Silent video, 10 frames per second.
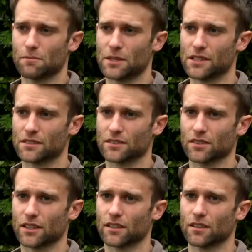means
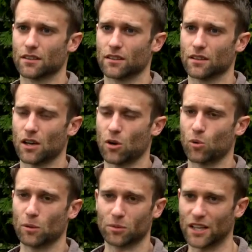like a
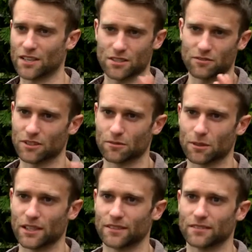whiplash of your
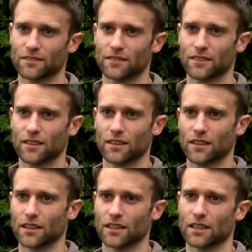brain
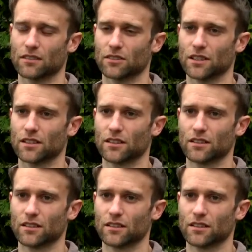and kind of like